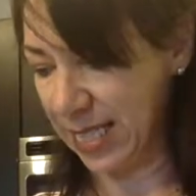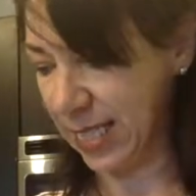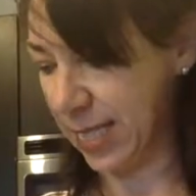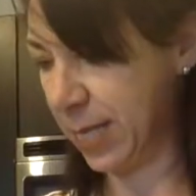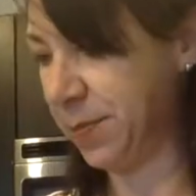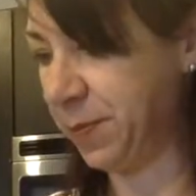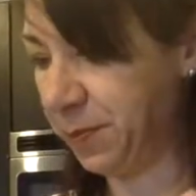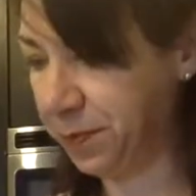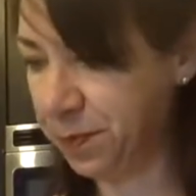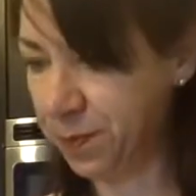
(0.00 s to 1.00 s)

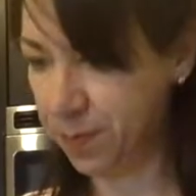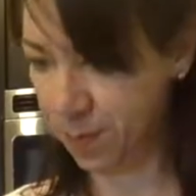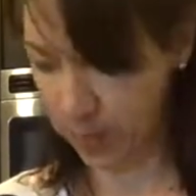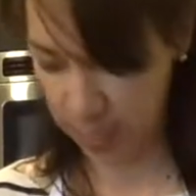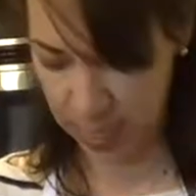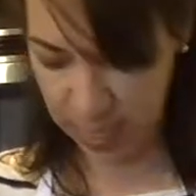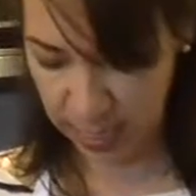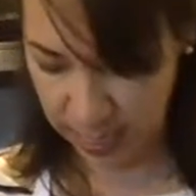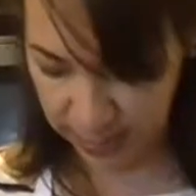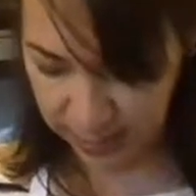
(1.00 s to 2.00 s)

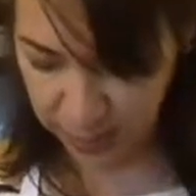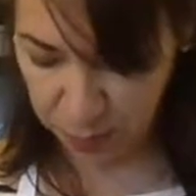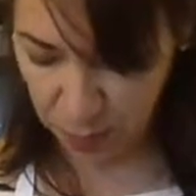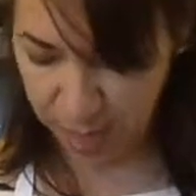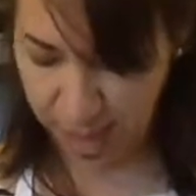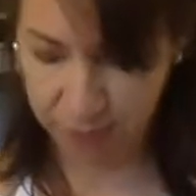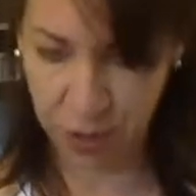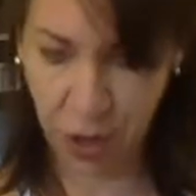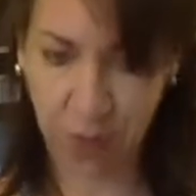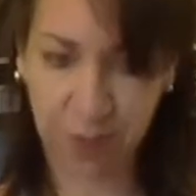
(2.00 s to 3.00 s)
Let's see what we have
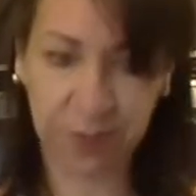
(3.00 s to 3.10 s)
here.